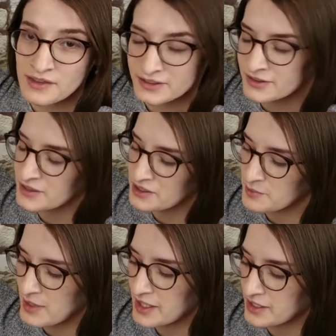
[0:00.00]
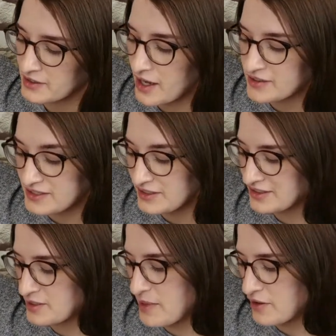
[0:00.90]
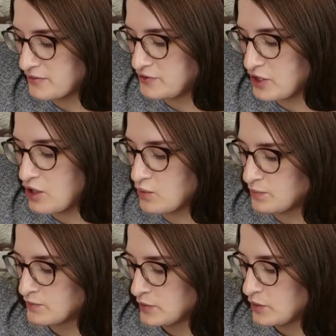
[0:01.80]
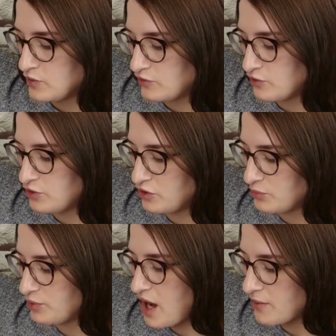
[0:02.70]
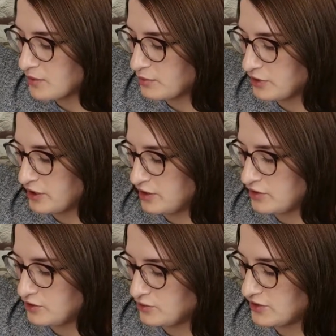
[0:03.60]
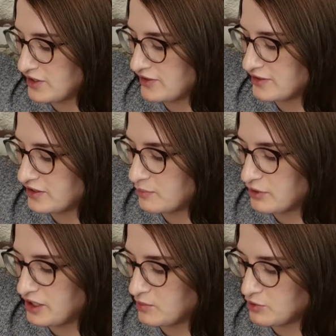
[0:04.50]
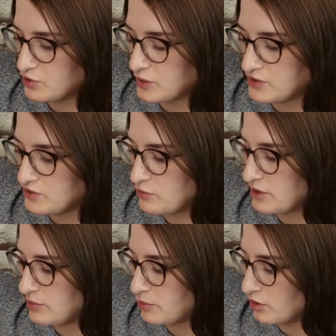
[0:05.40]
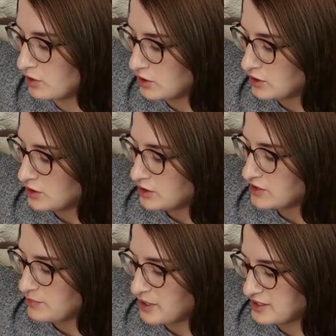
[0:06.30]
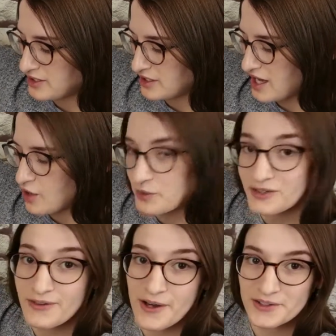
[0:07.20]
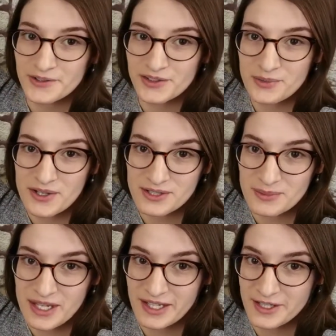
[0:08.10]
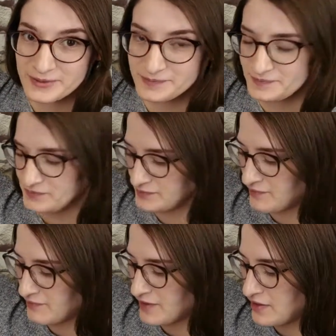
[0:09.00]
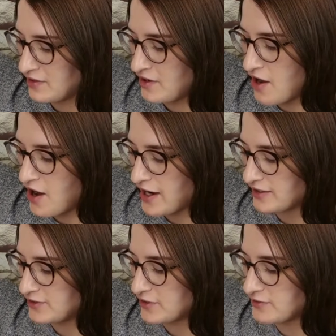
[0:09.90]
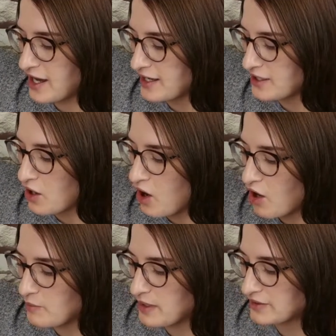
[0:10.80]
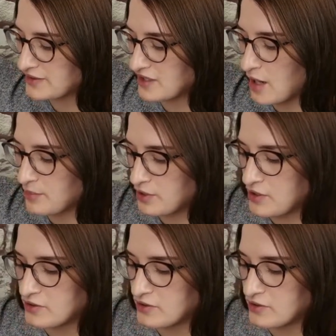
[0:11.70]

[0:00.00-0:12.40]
This is gonna make a, a decent amount of dough. So you could probably use this and split it between two people, depending on how many fossils you want to make. All right, so I've got it all mixed up.